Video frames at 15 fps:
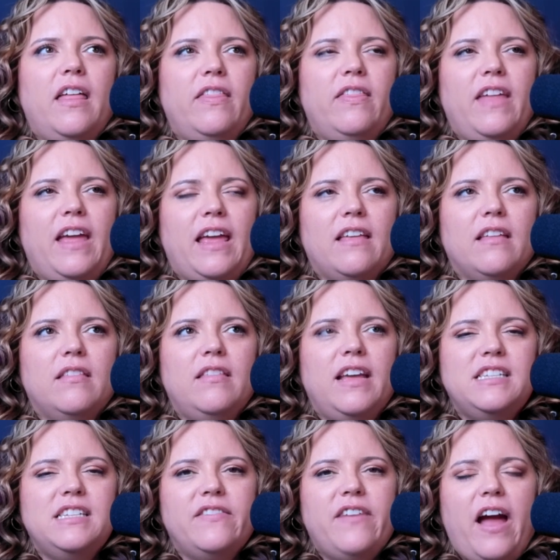Like the
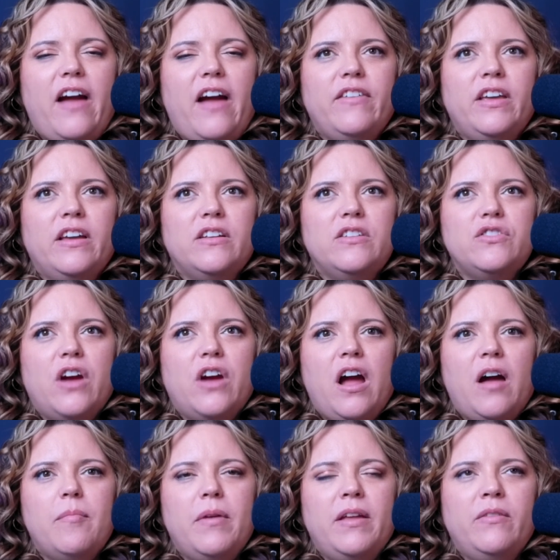idea of having a
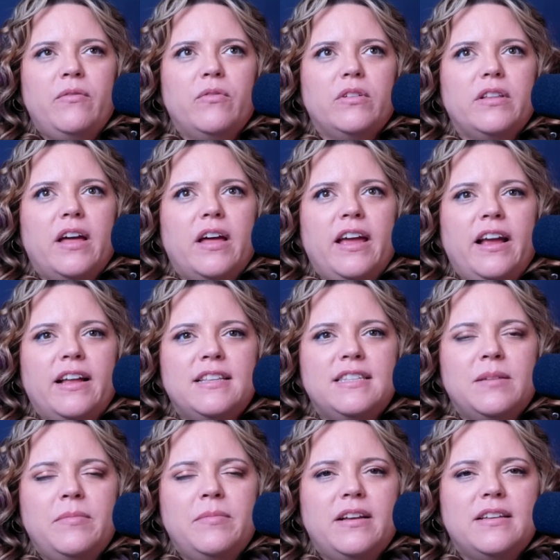job and relying on
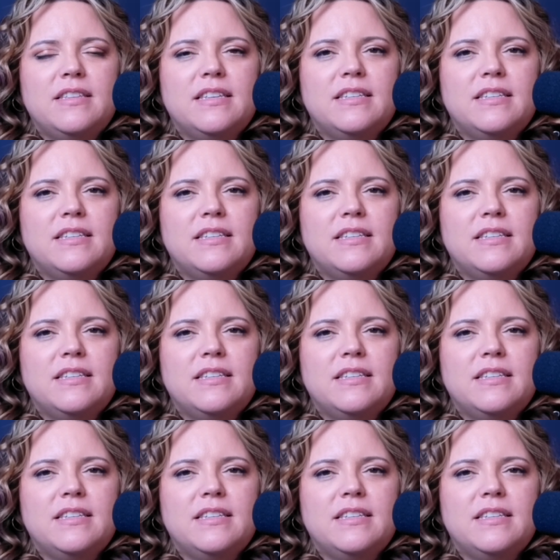somebody else's